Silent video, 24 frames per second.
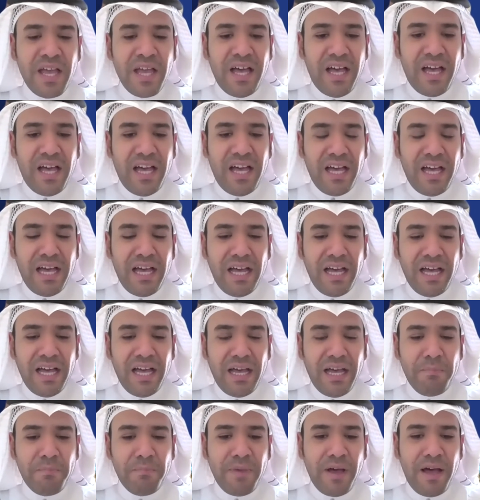
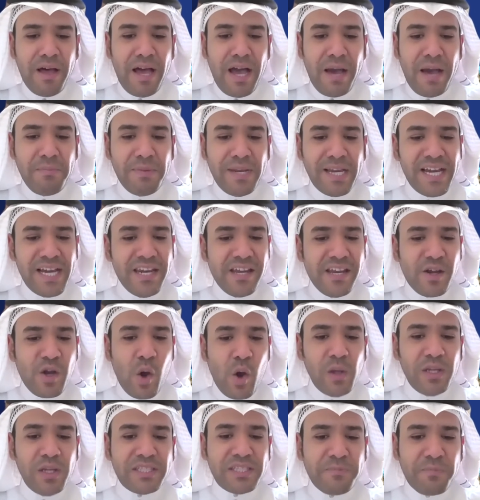Um, I'm not going to
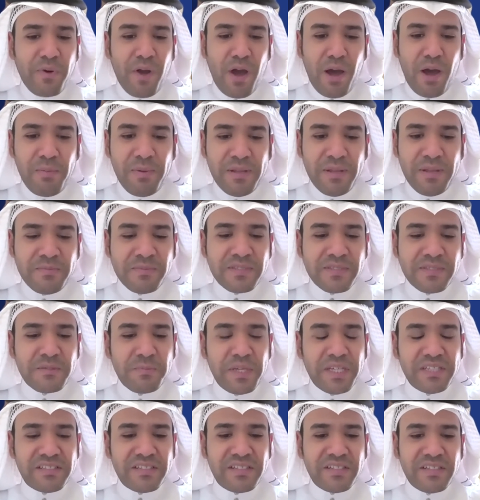call it problems,
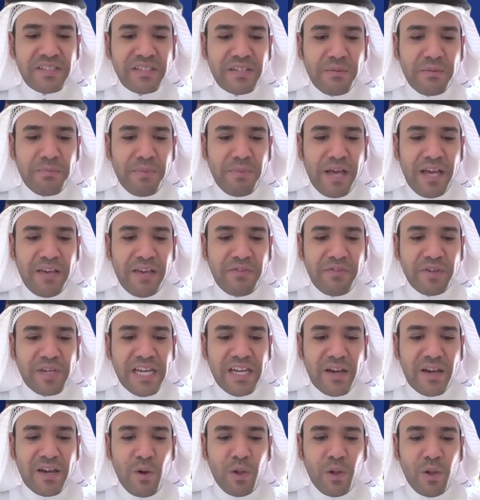Peter, but if you can
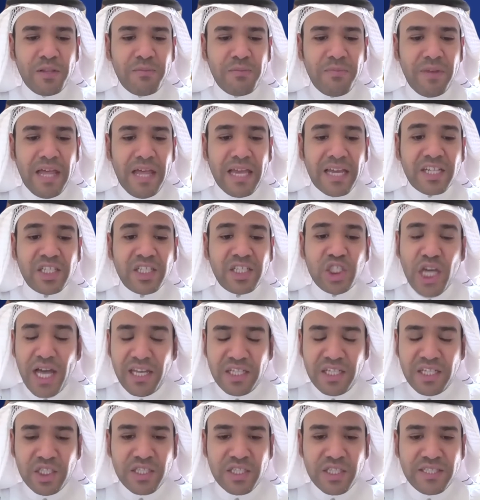call them like
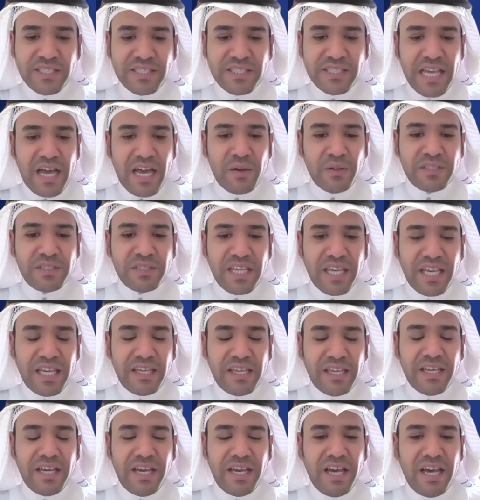challenges, I would
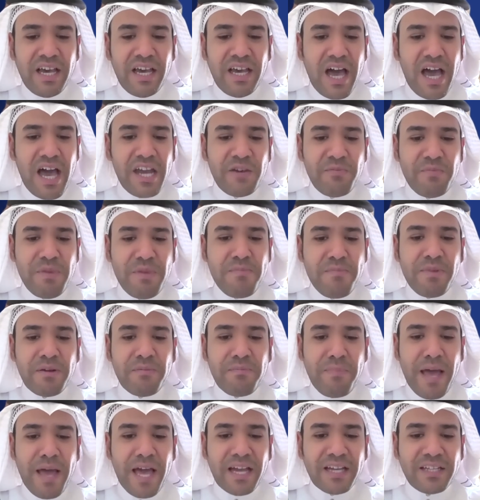say. I remember
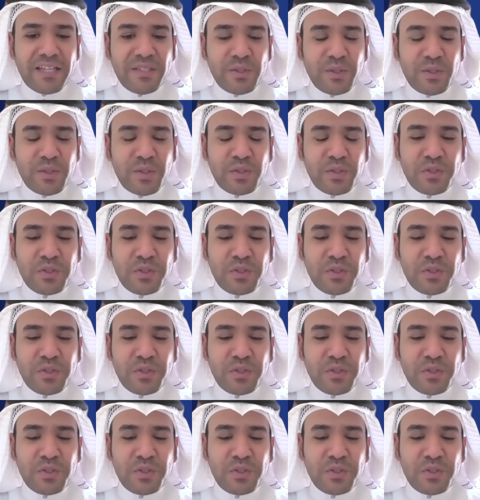back to